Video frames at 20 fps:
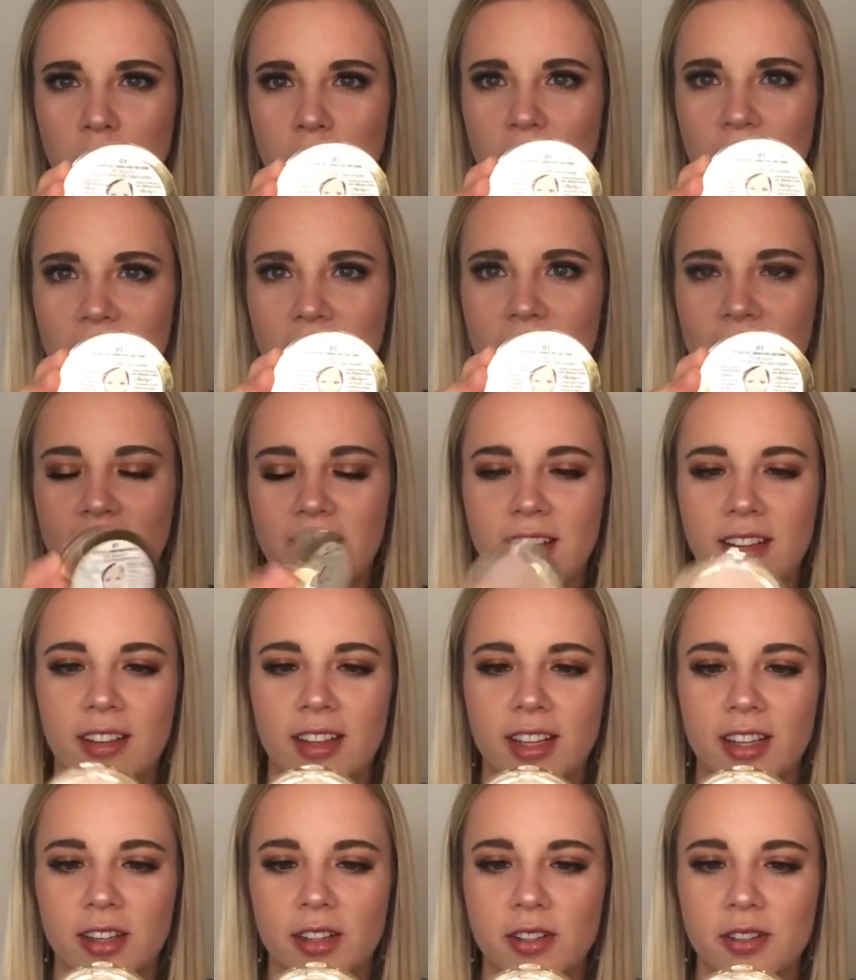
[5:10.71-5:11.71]
Light,
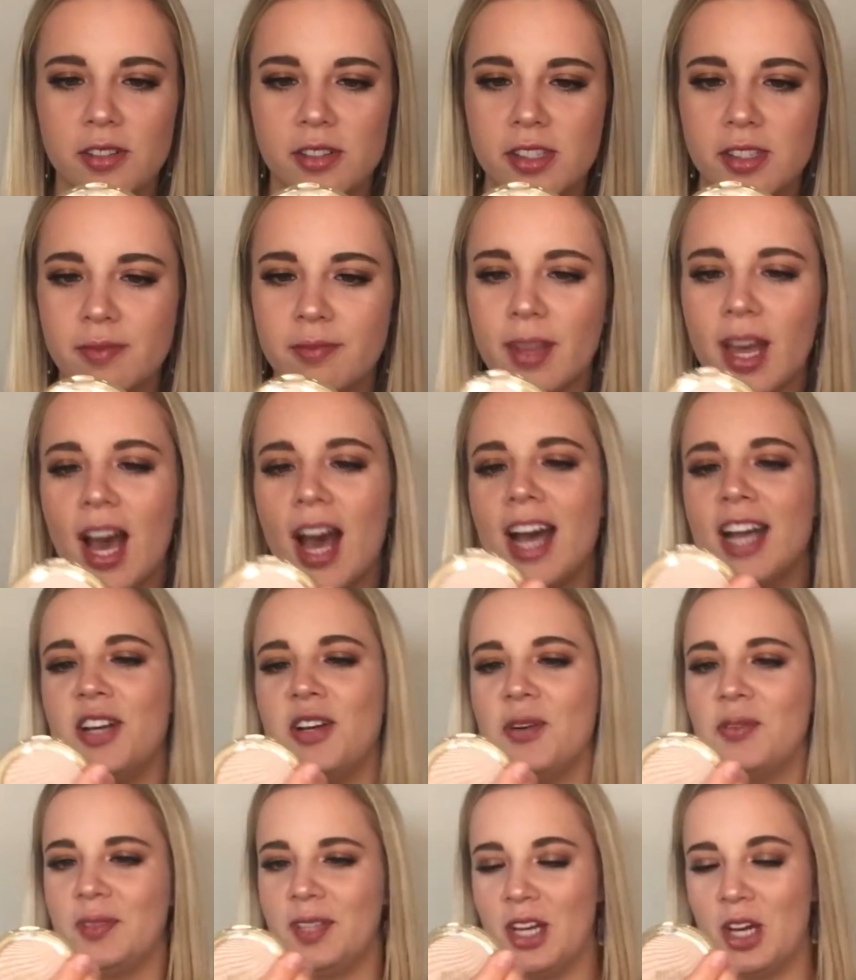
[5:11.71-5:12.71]
there's, I
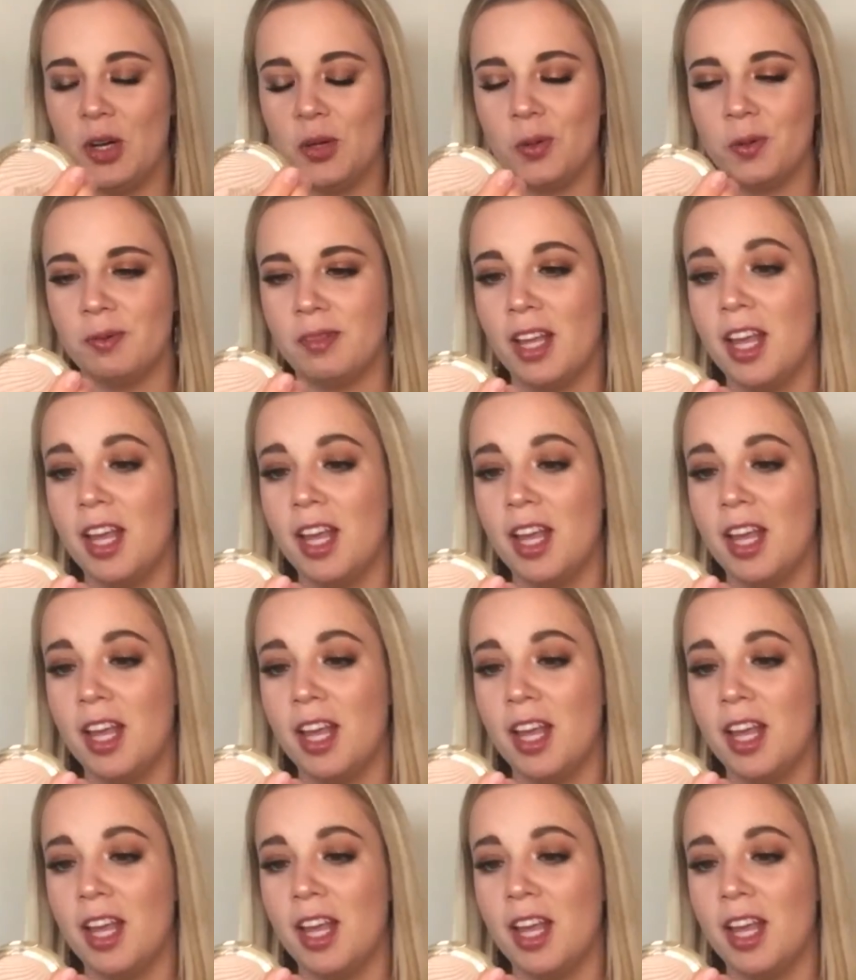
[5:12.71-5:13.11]
don't know.